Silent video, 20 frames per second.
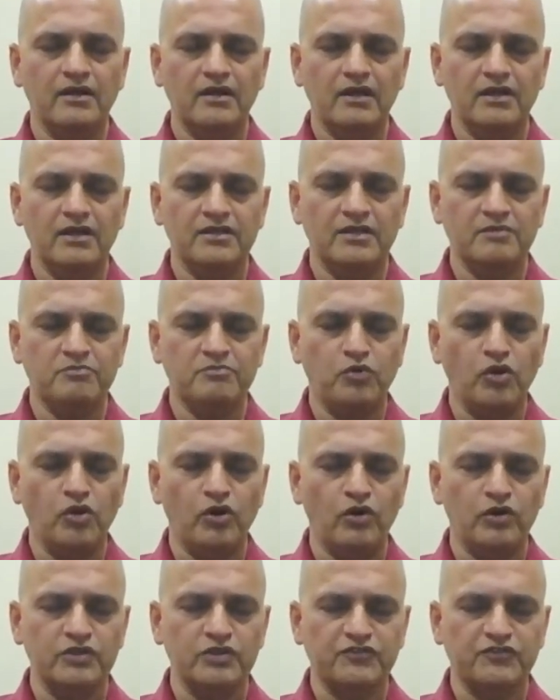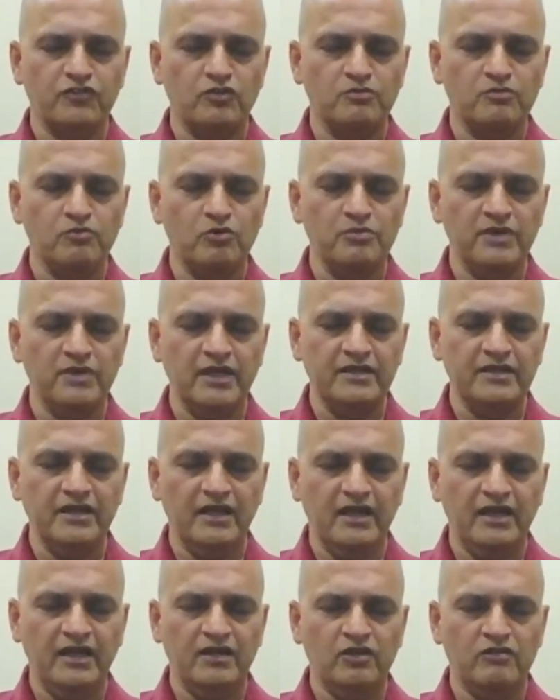And then pause for a moment at the
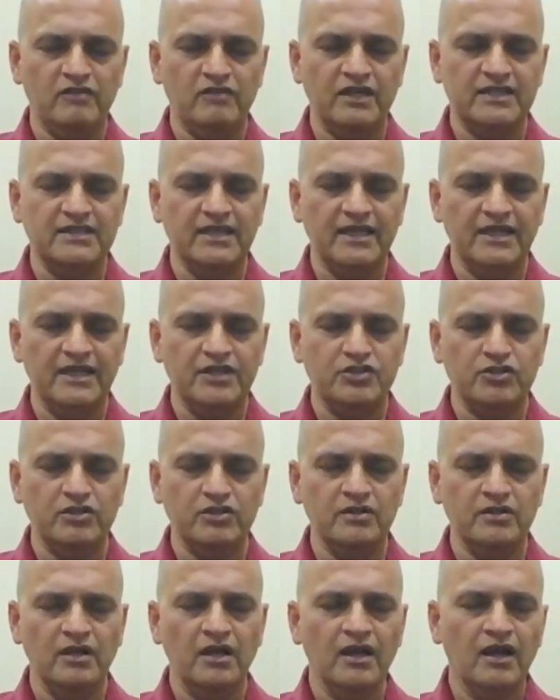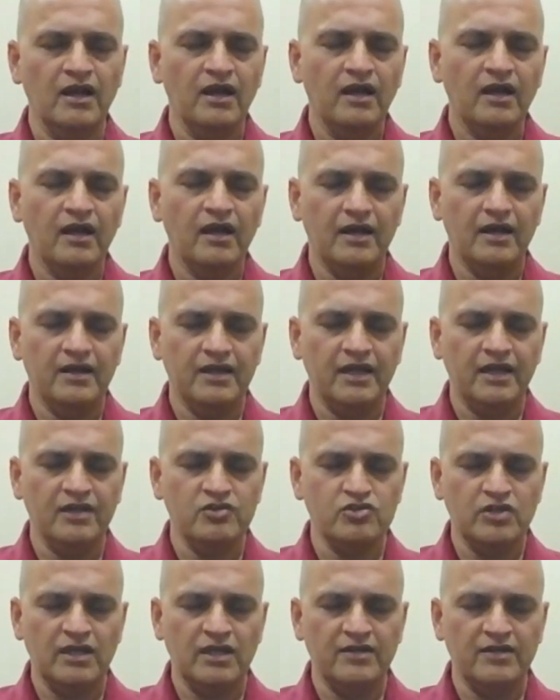end of exhalation, and again
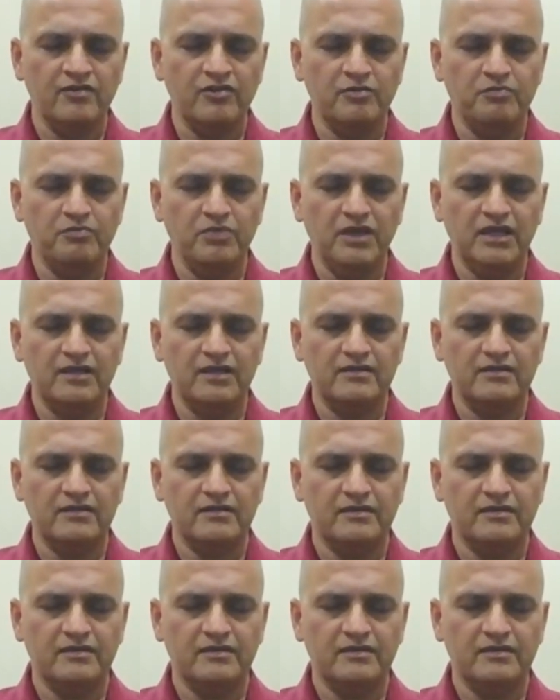gently repeat.